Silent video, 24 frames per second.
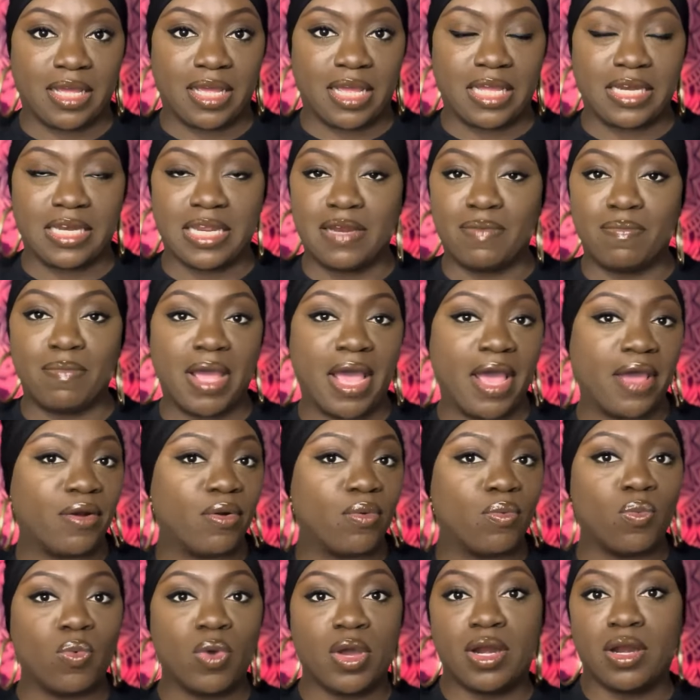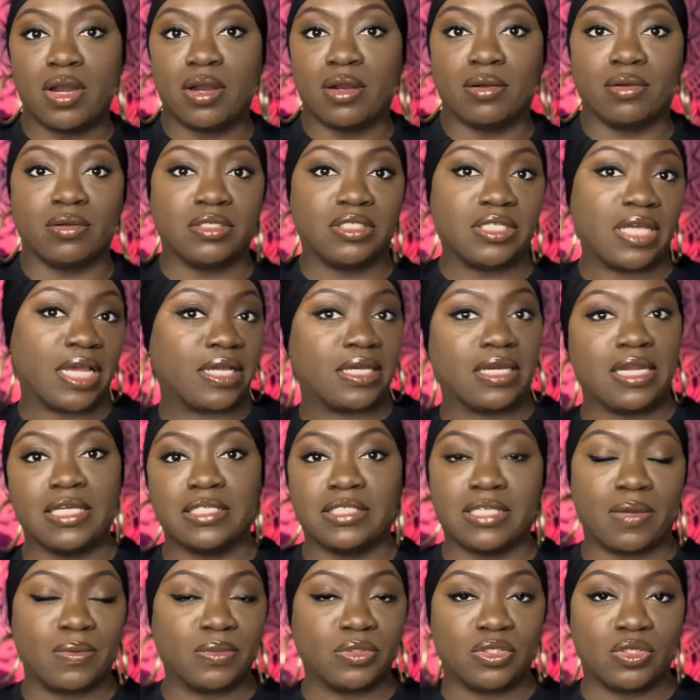It didn't matter what techniques
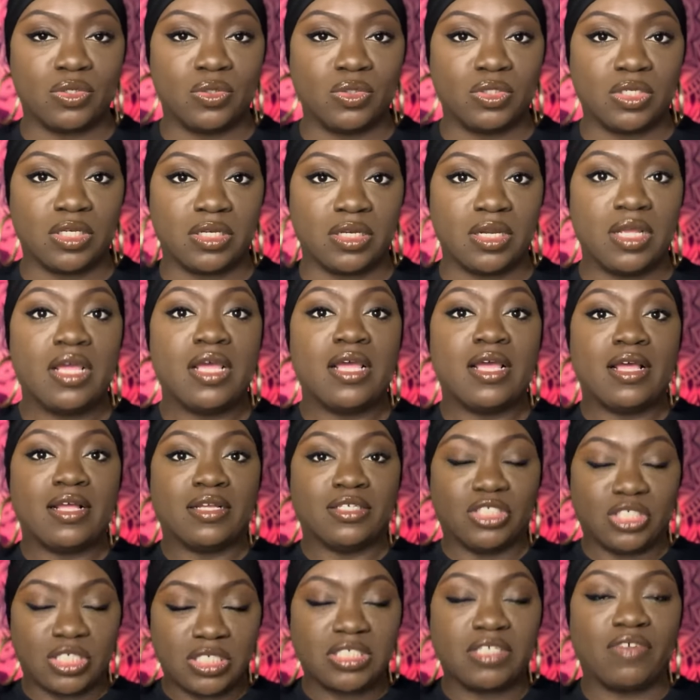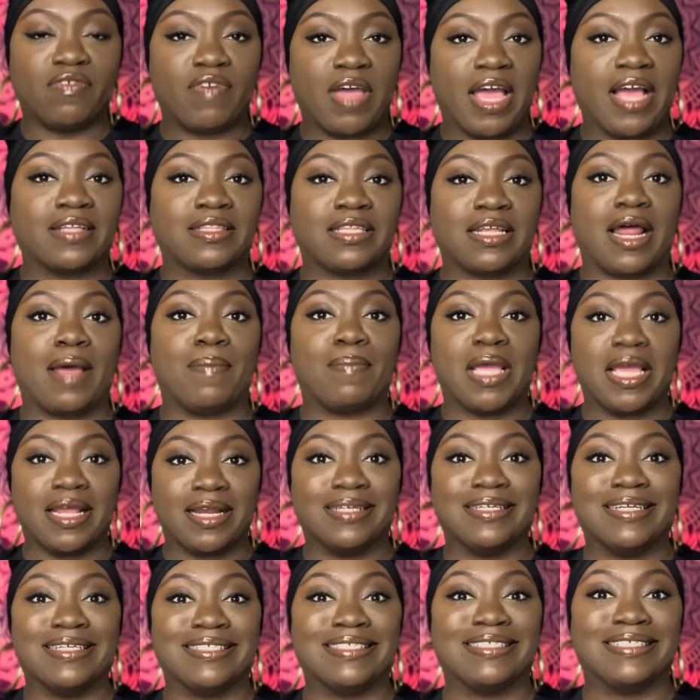I was using, just the fact that I made a
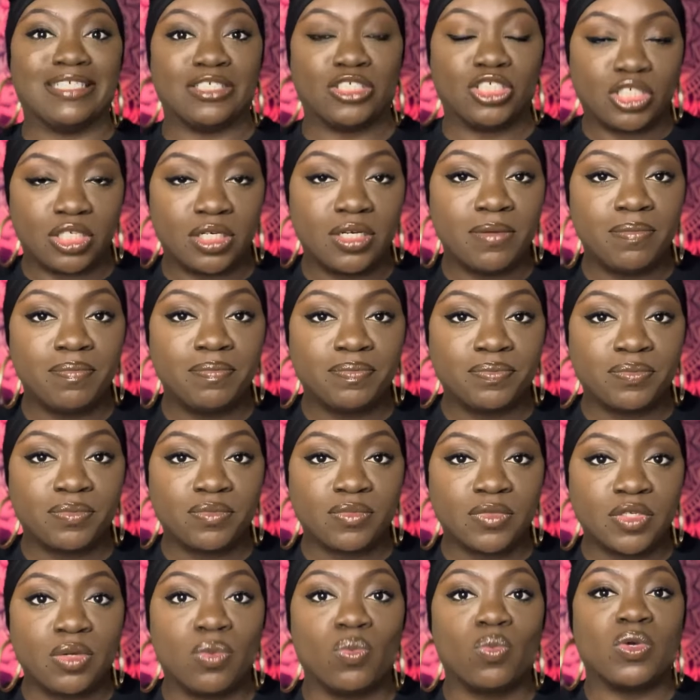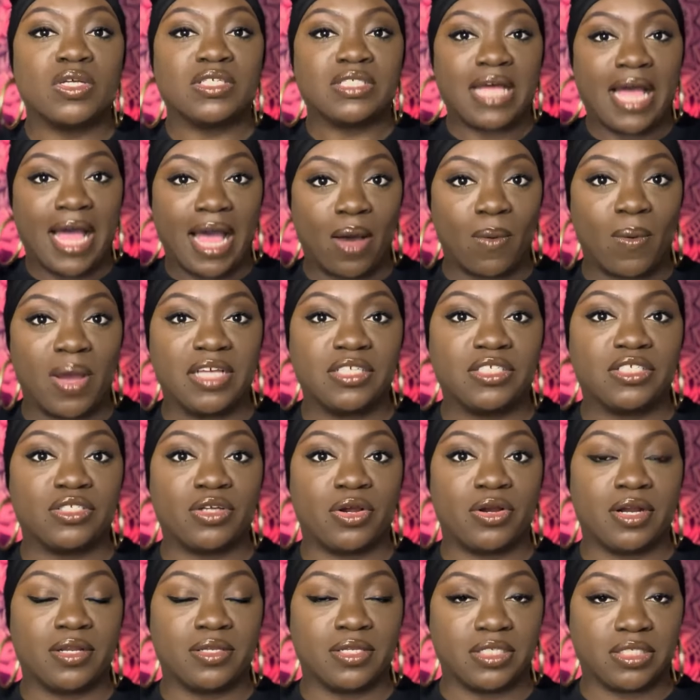decision was how I
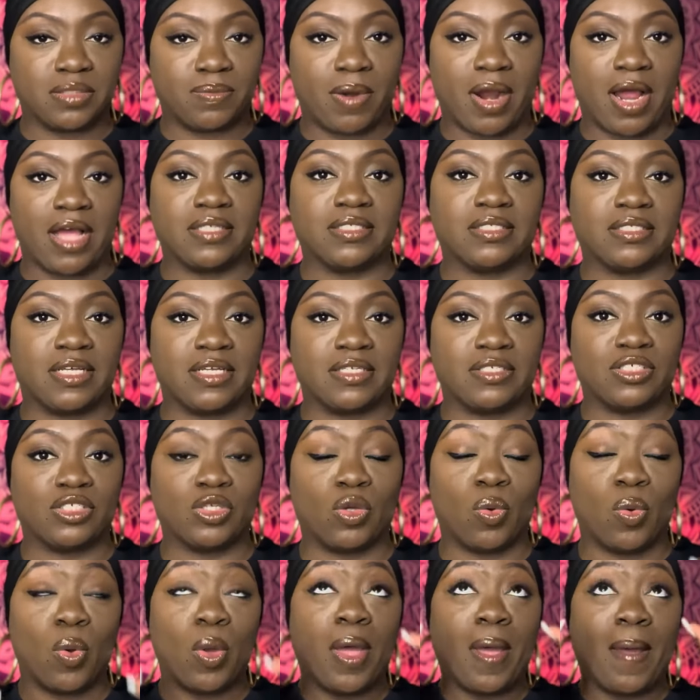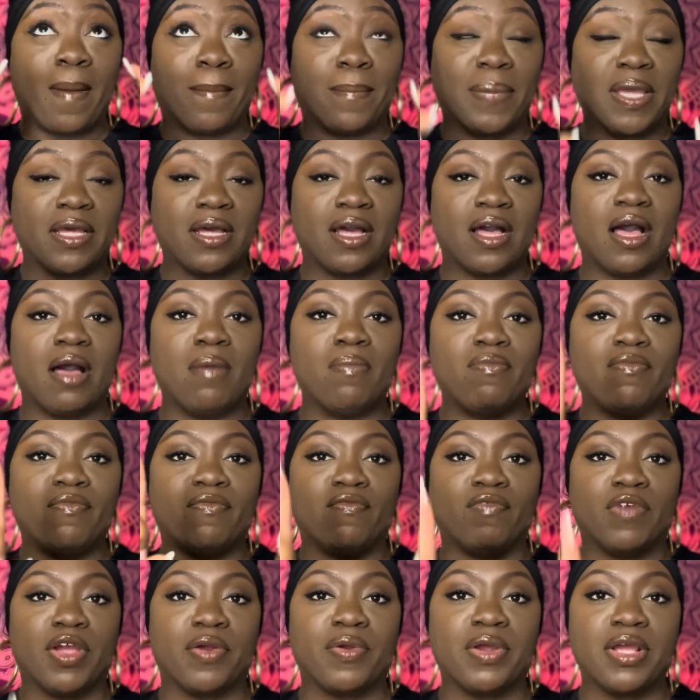started this process. So become
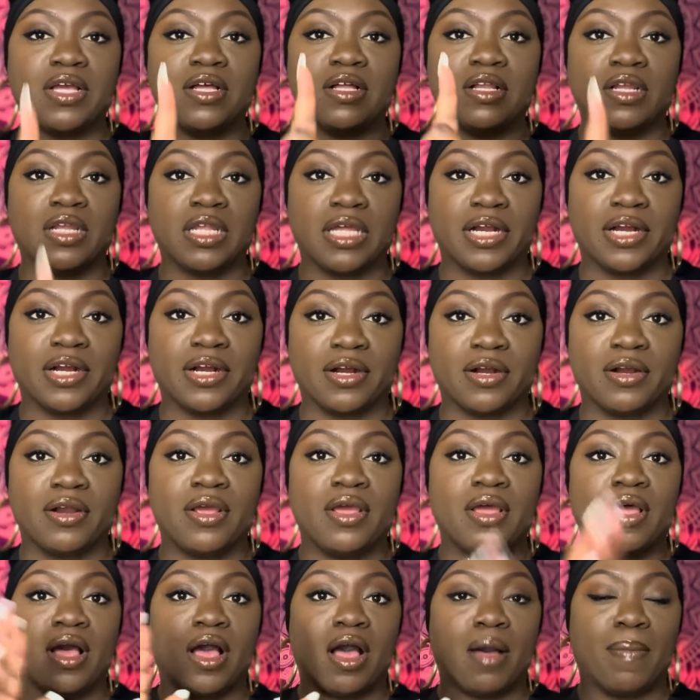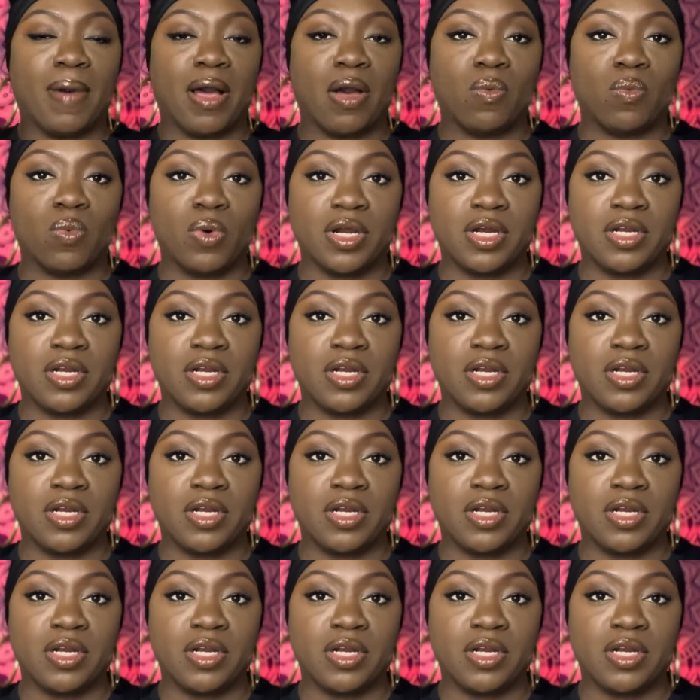very clear about what